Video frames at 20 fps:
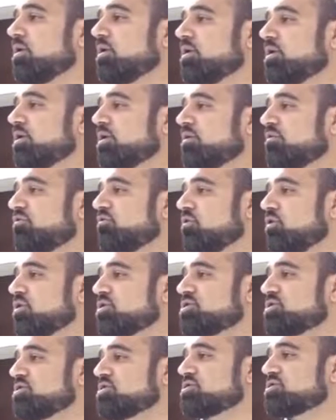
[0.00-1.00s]
you're going to
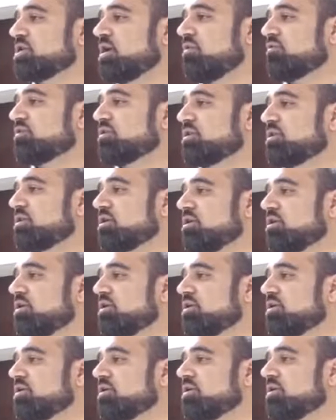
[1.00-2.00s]
force yourself to
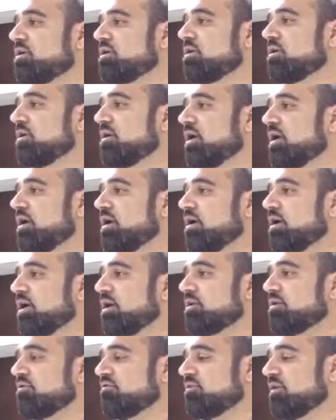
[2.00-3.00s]
learn
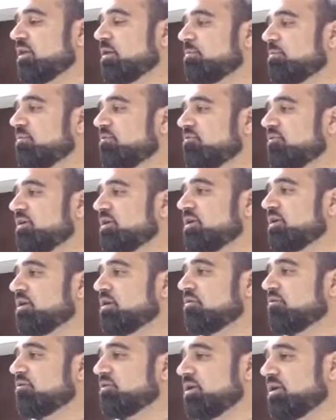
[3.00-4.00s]
and develop a feeling
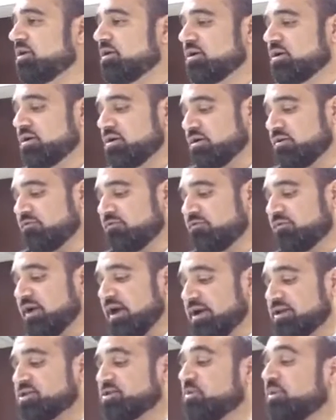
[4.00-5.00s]
of
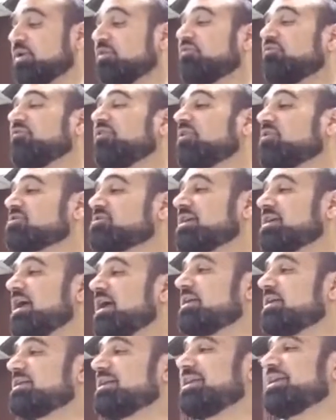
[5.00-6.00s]
actually what it feels
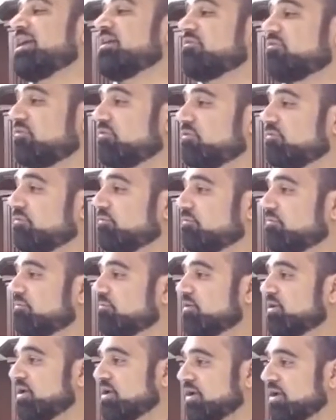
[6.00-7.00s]
like to give.
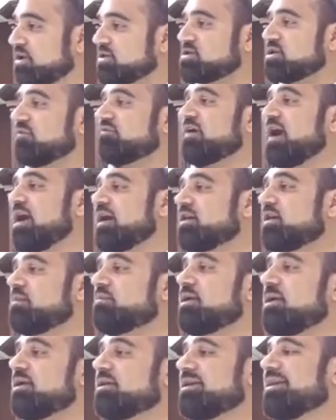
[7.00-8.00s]
You're going to get yourself
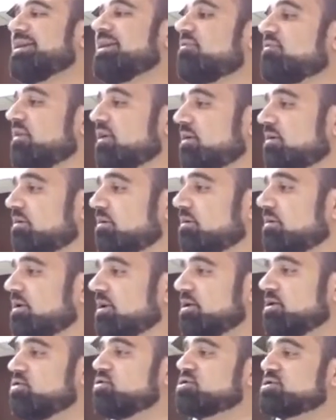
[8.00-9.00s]
acclimated to giving.
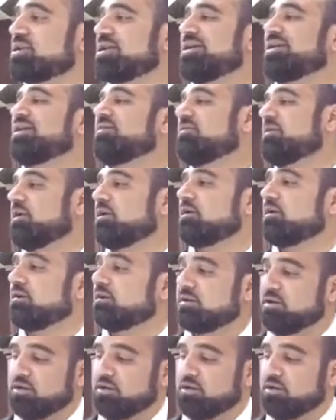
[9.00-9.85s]
Get used to giving.